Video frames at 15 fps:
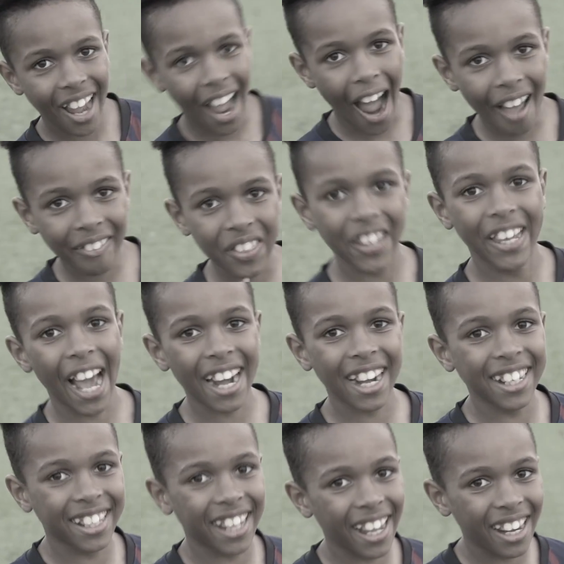I have to get
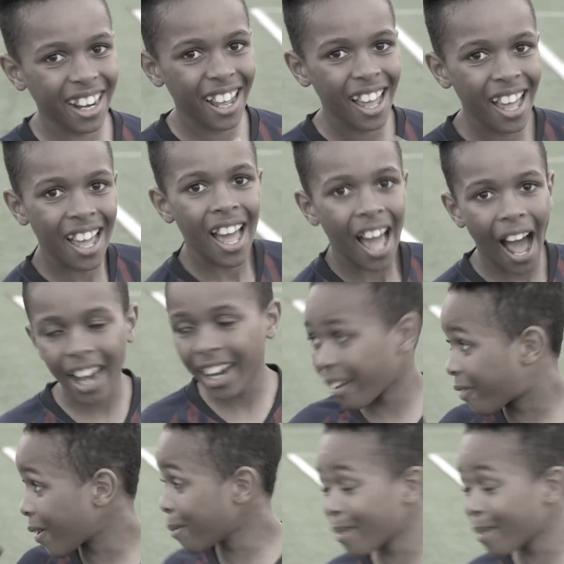this in. You have and to get it in.